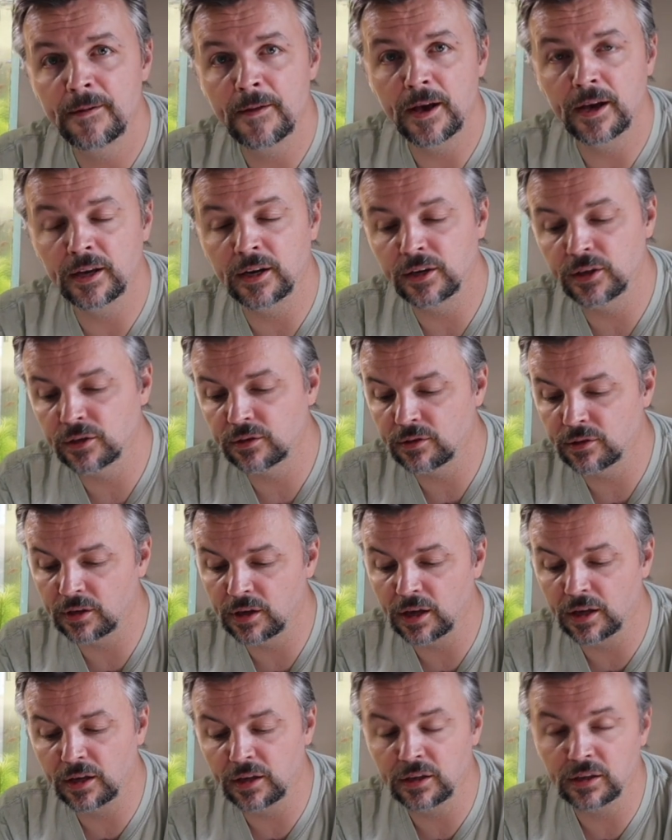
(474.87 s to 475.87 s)
and
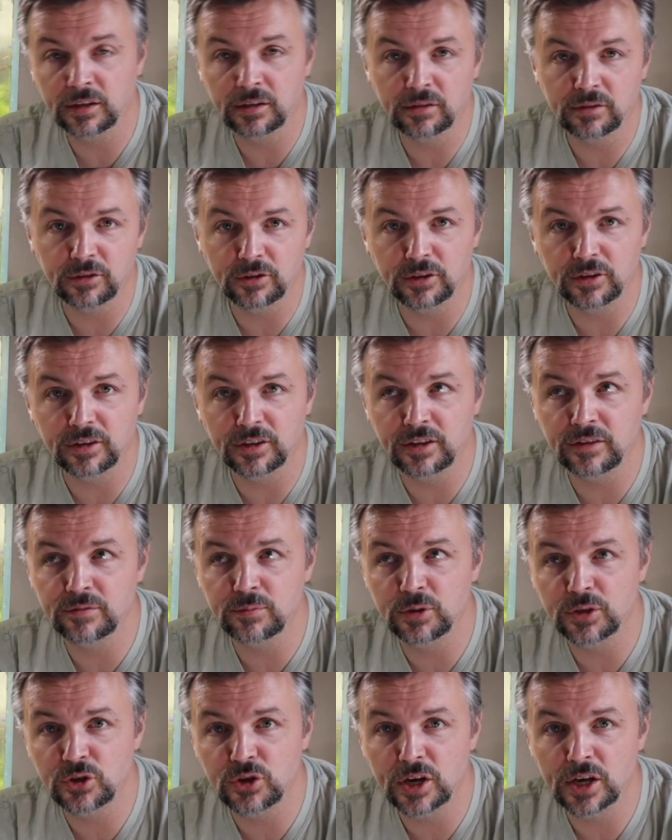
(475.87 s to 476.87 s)
it gives
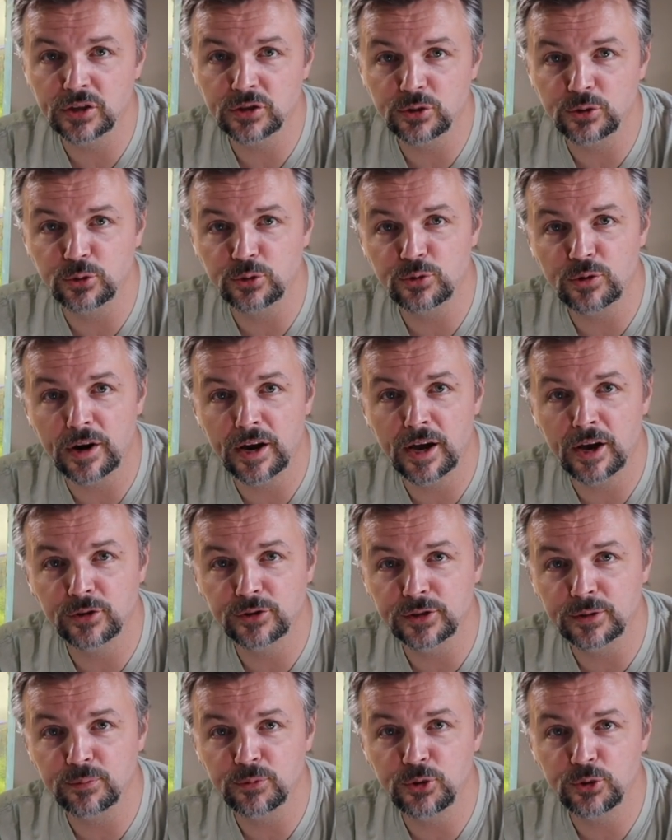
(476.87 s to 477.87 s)
me a chance to try
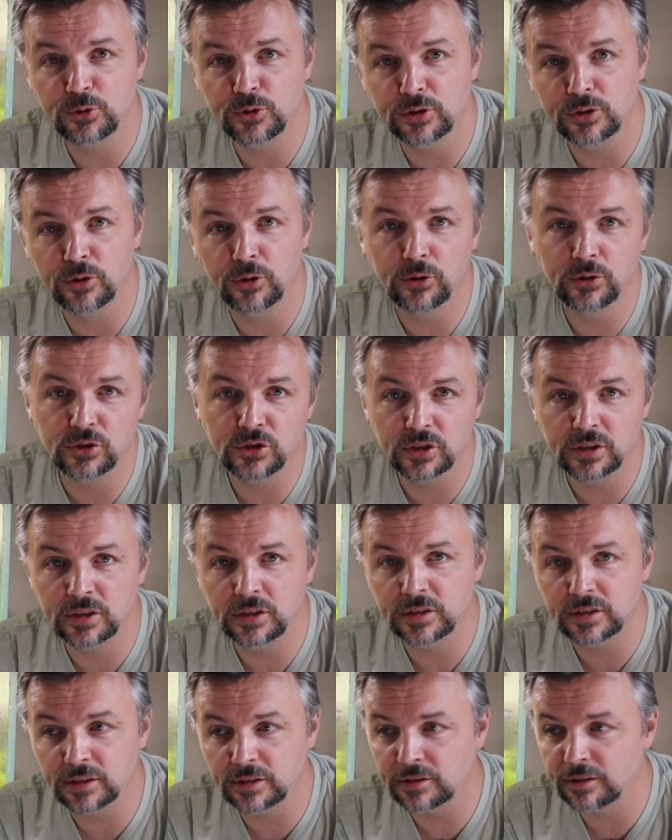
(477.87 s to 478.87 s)
out some new
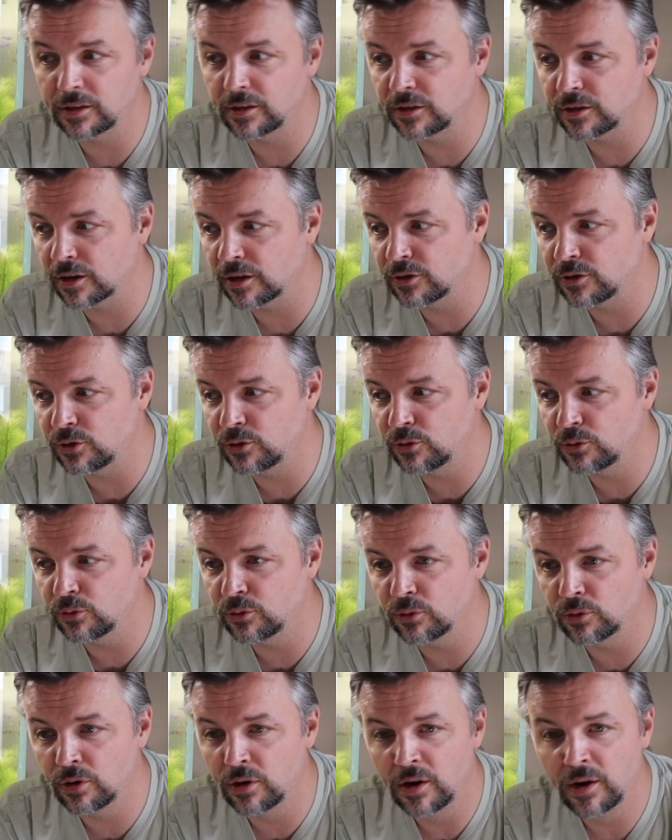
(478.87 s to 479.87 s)
technologies and new